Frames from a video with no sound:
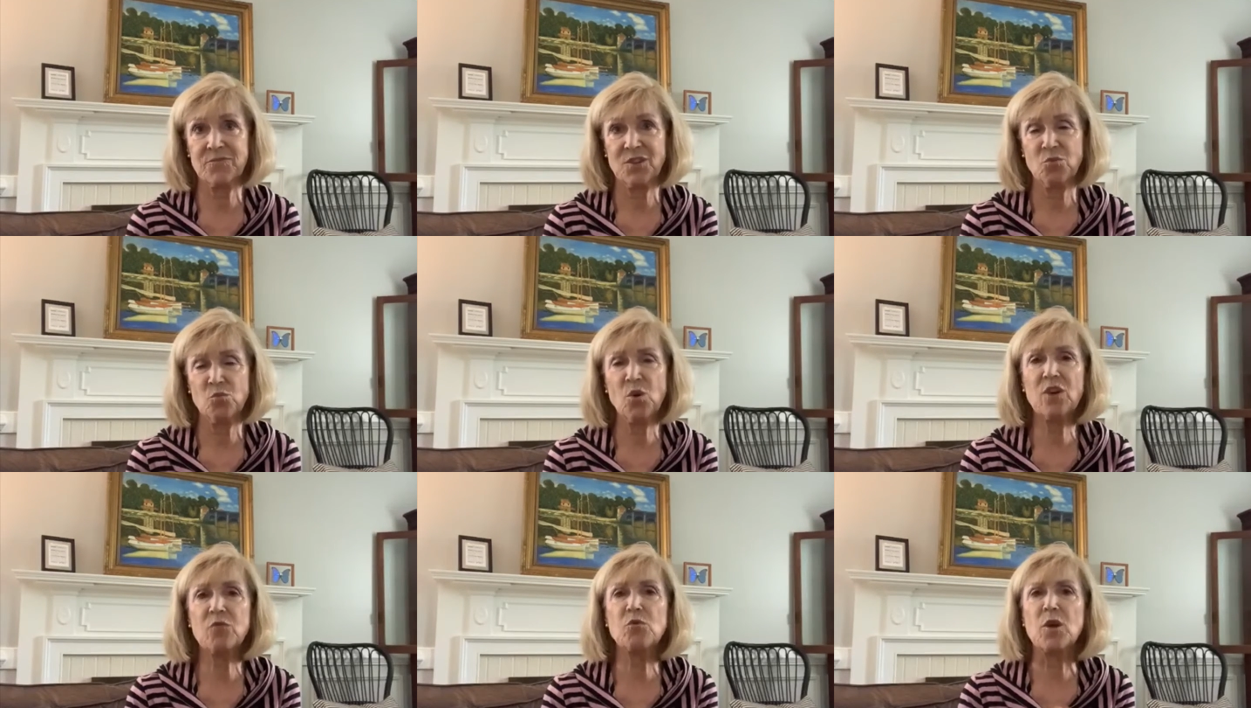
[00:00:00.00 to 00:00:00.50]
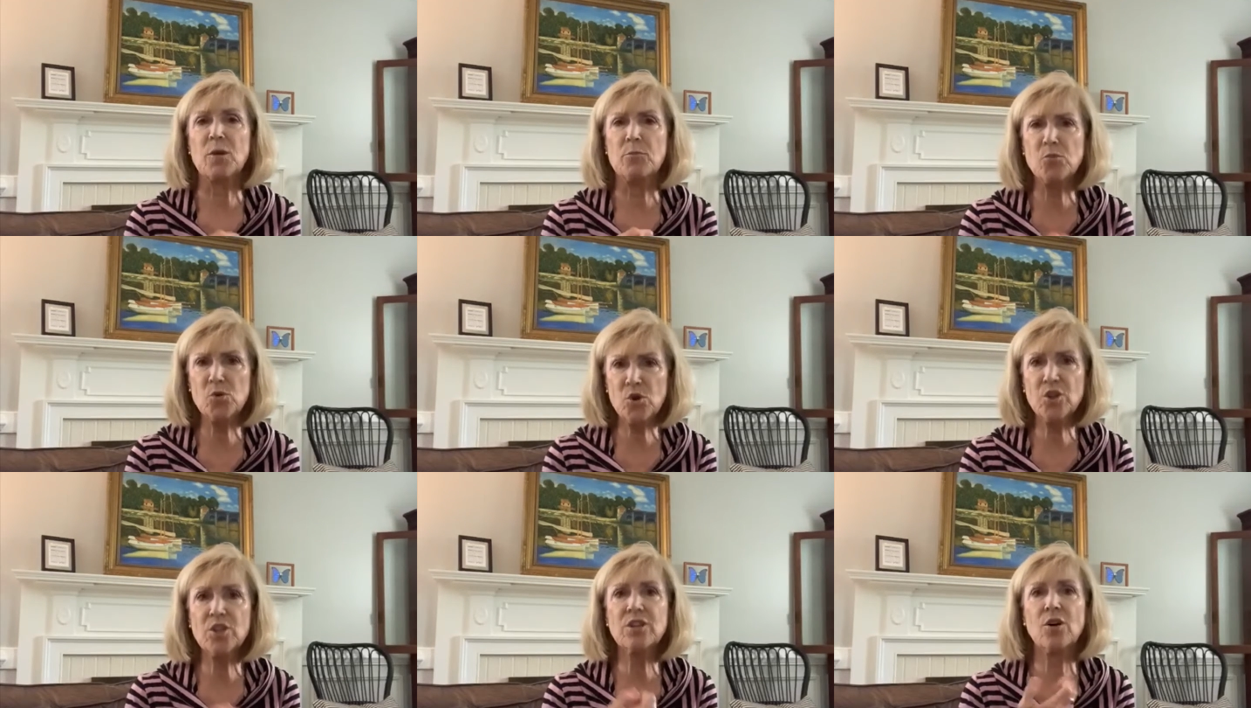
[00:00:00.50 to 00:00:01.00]
What if we
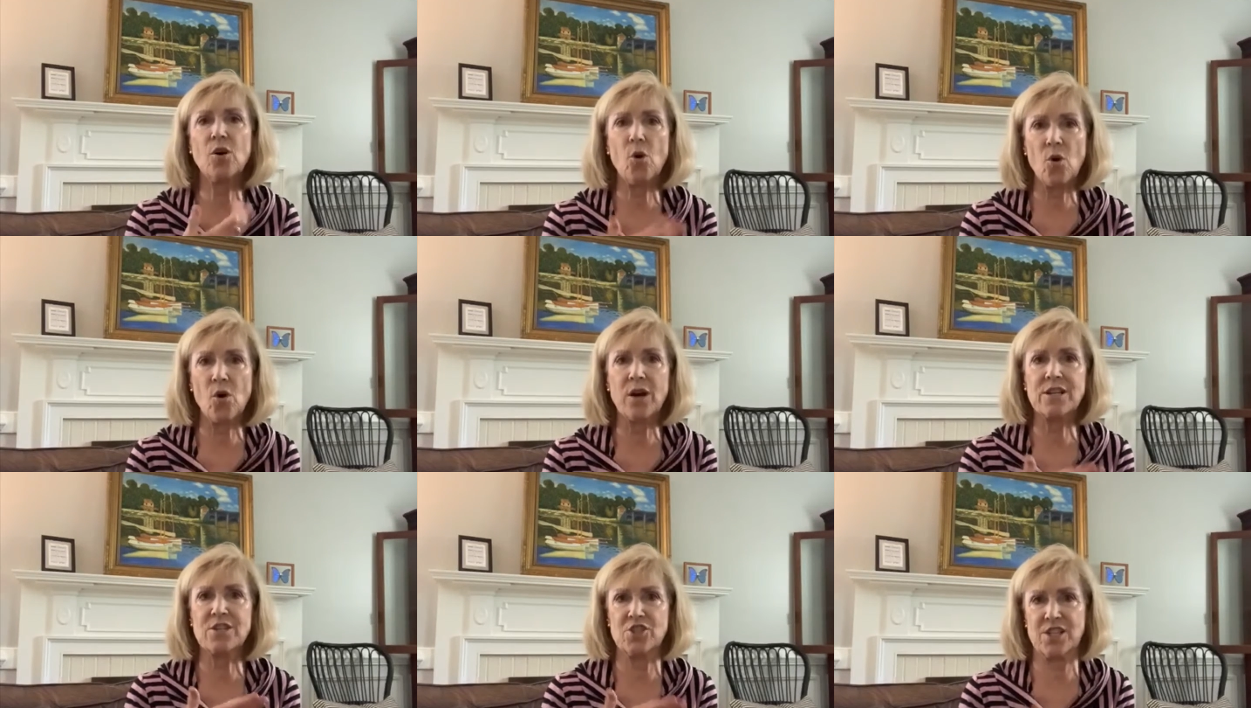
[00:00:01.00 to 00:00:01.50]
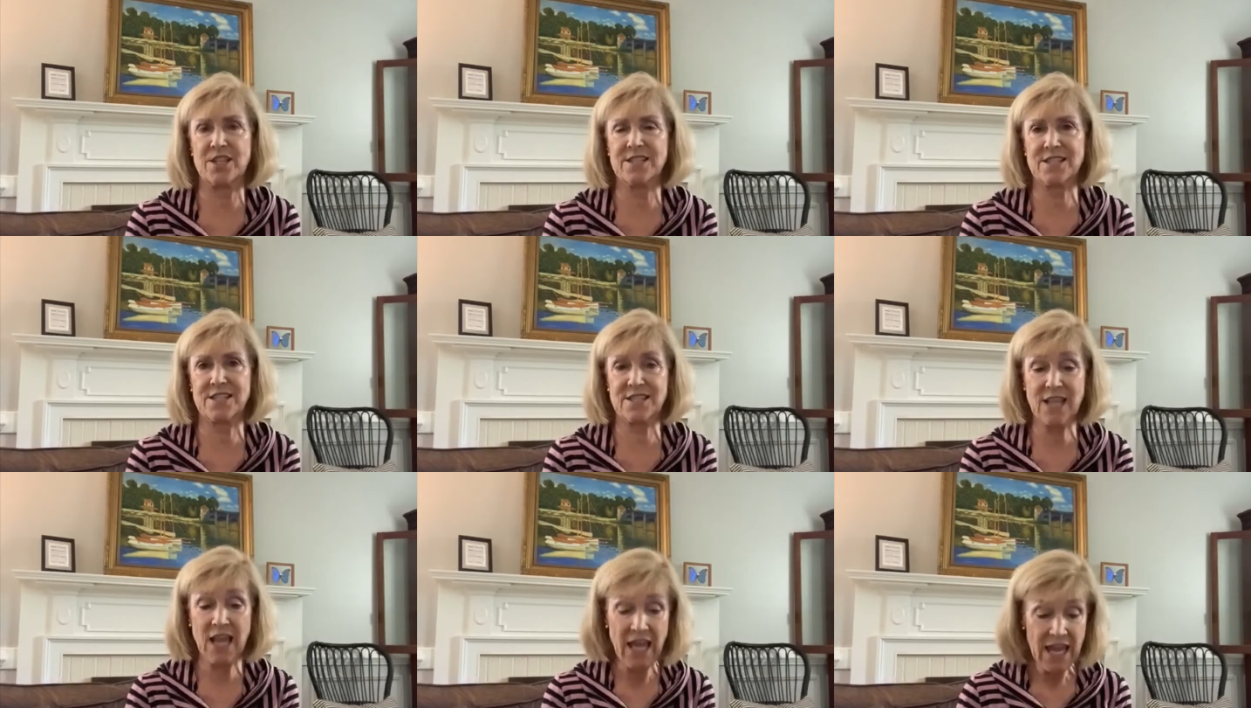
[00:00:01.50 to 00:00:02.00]
put on
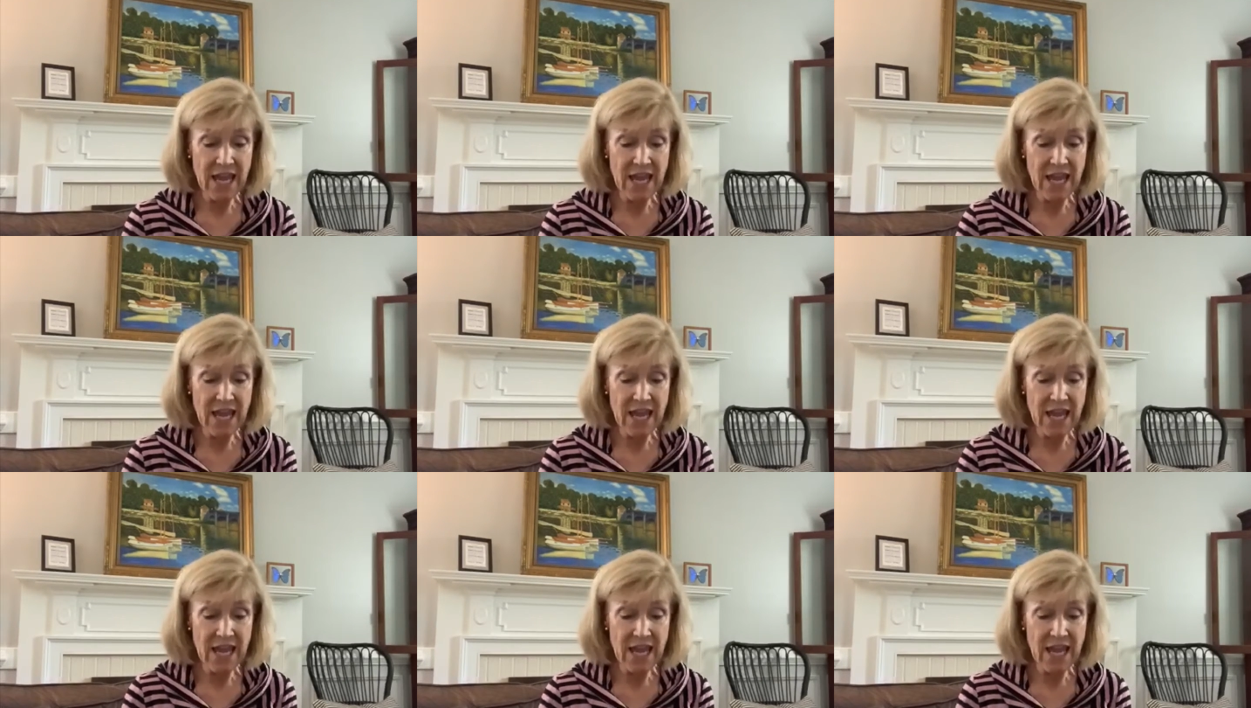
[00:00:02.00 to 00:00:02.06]
Jesus?